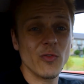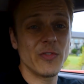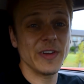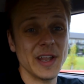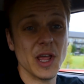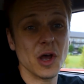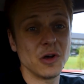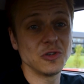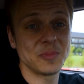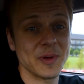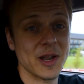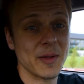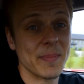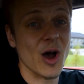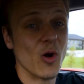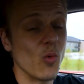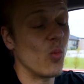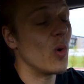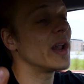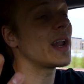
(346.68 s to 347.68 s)
video has been
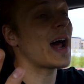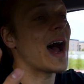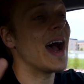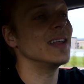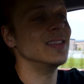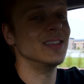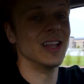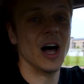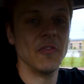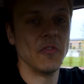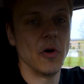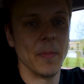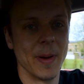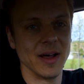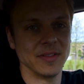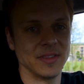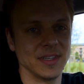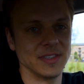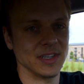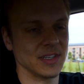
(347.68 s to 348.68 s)
about what I love
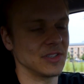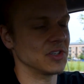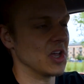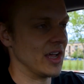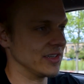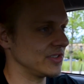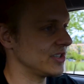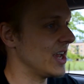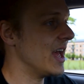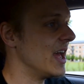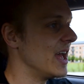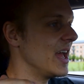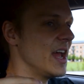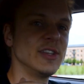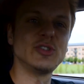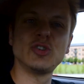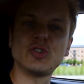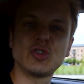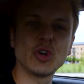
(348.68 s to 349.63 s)
about this exhaust. It's